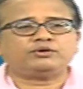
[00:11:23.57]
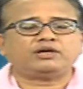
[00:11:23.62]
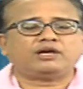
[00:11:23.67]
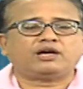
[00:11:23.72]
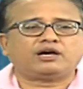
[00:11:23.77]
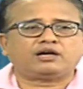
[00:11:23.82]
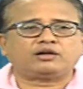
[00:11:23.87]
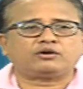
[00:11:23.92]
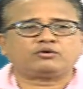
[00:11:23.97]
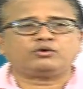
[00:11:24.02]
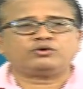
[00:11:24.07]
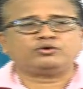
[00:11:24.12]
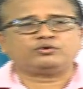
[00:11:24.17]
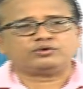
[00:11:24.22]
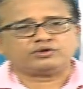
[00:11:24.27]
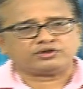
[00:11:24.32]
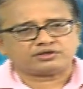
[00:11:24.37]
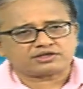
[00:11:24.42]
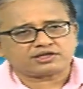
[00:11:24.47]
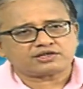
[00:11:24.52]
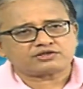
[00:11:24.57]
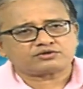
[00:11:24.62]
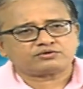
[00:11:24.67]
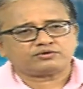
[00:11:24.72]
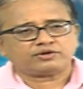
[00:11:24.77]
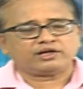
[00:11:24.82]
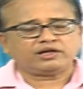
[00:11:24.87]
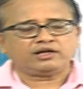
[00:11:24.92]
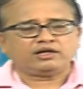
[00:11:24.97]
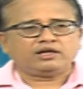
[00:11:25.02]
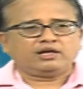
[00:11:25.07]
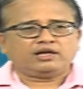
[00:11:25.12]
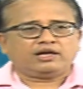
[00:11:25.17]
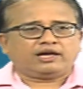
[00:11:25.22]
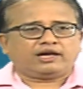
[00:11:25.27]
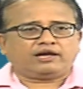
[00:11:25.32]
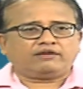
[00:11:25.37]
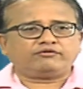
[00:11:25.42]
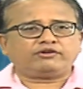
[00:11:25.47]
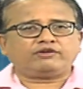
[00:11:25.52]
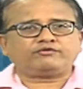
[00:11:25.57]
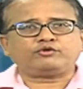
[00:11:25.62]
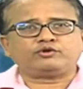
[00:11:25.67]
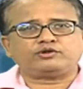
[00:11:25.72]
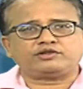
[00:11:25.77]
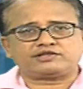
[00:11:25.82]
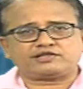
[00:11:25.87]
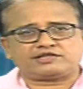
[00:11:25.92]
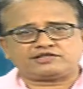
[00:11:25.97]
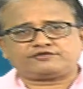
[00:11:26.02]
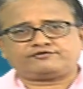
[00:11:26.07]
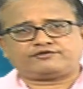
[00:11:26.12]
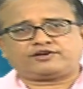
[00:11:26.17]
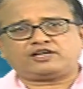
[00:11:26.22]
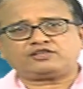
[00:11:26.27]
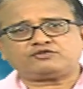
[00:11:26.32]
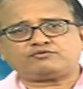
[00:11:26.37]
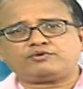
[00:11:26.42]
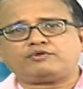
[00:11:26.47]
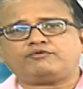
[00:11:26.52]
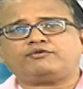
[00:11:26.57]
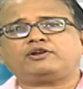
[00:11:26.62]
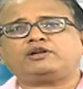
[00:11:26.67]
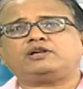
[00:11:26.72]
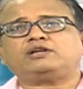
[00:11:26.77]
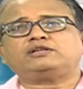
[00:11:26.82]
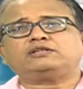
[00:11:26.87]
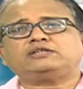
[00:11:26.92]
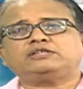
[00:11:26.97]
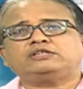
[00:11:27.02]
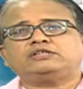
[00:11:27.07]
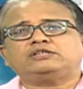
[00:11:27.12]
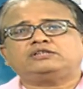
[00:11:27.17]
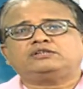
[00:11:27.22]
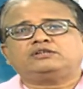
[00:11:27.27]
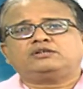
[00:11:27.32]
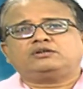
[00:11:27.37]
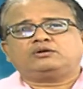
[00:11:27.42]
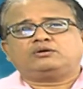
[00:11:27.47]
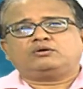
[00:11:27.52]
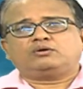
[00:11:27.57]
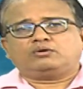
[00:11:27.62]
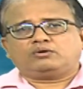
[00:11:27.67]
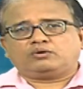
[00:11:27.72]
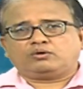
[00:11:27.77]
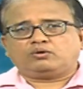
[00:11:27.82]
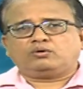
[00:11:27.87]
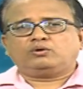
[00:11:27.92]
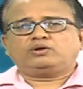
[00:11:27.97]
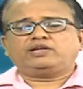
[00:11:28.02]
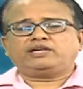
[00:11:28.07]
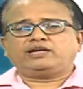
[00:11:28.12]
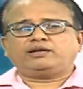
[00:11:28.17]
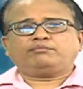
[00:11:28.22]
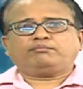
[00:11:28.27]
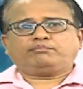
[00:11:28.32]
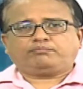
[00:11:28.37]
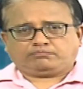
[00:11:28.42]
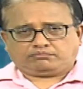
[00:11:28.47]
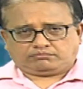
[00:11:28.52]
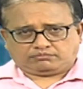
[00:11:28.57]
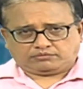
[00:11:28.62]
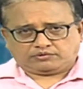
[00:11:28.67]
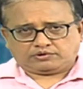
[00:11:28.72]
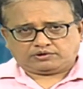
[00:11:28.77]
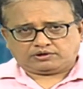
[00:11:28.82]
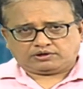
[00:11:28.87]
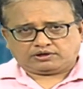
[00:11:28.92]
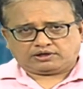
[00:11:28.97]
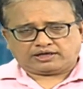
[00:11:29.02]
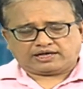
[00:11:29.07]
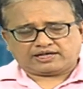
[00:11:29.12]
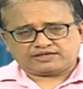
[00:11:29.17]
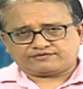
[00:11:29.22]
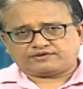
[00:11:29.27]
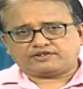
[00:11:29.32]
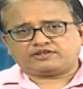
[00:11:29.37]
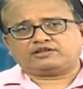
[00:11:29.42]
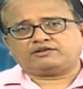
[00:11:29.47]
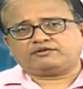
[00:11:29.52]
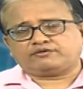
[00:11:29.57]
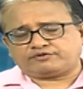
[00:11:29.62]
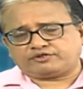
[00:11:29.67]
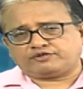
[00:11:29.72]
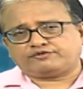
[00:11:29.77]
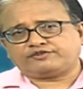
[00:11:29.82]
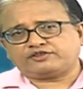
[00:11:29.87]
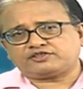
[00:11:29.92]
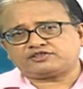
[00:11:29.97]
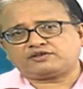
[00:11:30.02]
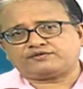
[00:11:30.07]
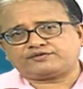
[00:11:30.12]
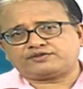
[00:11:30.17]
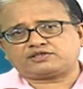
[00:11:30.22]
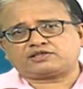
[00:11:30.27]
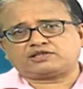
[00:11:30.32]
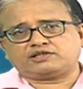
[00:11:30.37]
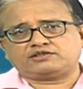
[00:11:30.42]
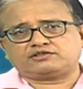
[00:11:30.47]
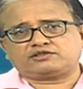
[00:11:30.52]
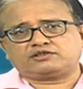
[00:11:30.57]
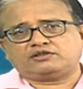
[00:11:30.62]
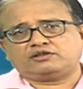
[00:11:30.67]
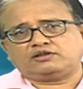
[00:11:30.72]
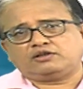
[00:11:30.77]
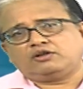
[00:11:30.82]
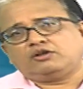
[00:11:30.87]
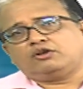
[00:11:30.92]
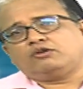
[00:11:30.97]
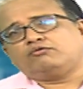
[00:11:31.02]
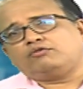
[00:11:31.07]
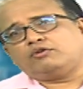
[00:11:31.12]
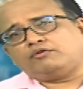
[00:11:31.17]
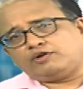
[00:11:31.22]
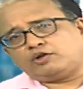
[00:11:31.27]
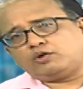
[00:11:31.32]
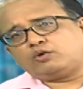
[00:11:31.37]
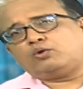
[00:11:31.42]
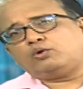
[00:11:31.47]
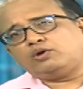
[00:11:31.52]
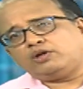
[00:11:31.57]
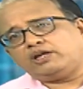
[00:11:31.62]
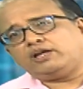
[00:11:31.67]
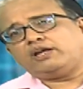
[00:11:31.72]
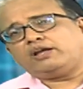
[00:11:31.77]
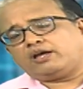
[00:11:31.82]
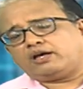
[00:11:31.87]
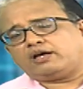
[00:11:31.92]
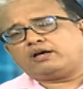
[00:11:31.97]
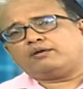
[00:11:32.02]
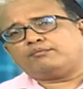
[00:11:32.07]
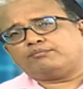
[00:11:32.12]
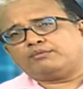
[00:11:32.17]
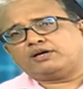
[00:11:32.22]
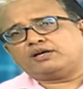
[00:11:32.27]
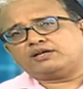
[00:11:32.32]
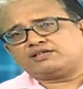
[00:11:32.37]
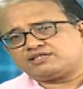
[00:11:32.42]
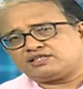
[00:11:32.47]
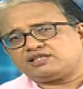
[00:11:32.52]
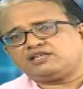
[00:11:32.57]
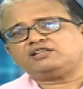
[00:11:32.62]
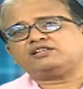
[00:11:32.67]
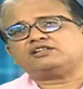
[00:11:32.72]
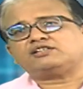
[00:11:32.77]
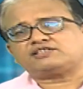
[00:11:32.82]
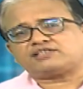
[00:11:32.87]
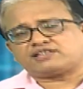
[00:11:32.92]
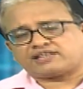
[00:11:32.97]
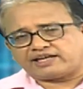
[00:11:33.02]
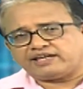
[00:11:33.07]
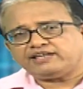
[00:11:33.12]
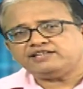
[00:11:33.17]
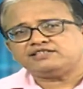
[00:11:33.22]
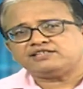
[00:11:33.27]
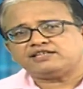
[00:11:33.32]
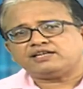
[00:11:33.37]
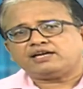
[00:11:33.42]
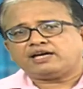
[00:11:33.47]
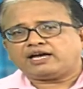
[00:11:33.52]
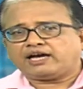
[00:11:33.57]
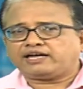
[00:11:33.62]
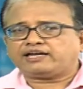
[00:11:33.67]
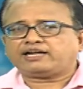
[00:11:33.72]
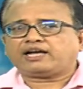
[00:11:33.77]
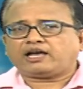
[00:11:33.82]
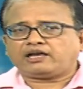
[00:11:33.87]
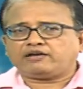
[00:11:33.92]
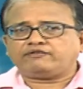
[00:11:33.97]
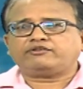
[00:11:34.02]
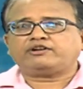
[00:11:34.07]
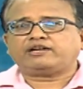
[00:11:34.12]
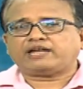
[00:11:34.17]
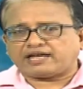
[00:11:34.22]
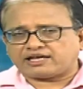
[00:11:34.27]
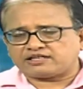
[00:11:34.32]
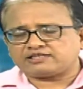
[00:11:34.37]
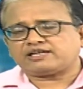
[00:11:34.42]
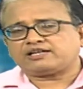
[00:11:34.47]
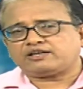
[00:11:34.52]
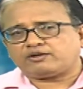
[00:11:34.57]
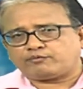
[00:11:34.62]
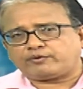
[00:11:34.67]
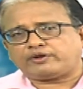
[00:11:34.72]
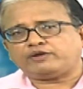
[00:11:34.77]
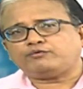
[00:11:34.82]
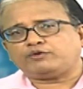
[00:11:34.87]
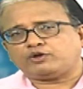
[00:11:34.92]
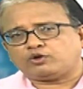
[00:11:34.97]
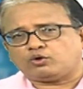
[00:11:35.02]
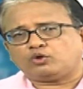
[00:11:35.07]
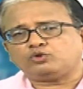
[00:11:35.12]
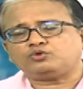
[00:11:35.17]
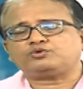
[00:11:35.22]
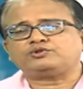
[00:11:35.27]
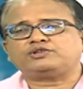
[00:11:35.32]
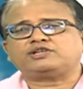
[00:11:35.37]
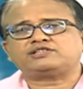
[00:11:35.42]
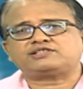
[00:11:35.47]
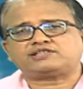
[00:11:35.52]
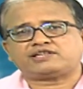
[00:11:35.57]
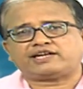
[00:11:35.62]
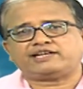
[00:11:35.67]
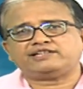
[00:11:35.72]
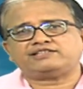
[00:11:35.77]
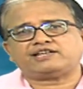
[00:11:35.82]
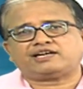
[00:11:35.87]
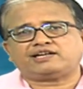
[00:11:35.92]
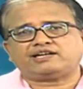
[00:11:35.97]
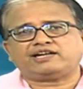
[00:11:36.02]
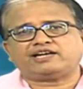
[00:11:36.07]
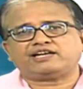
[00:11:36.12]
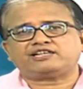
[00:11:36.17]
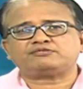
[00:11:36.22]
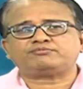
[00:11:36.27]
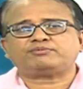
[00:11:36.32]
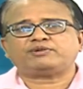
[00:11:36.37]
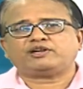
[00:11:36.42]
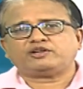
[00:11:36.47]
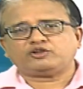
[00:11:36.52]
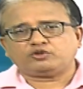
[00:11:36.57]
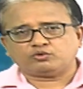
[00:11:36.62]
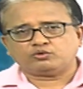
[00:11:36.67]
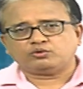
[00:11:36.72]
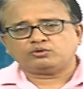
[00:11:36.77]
are going to discuss today, and we have to discuss fast. We will only as far the first stuff is concerned, we will only see the slides, and I will when we go through the slides, I will explain you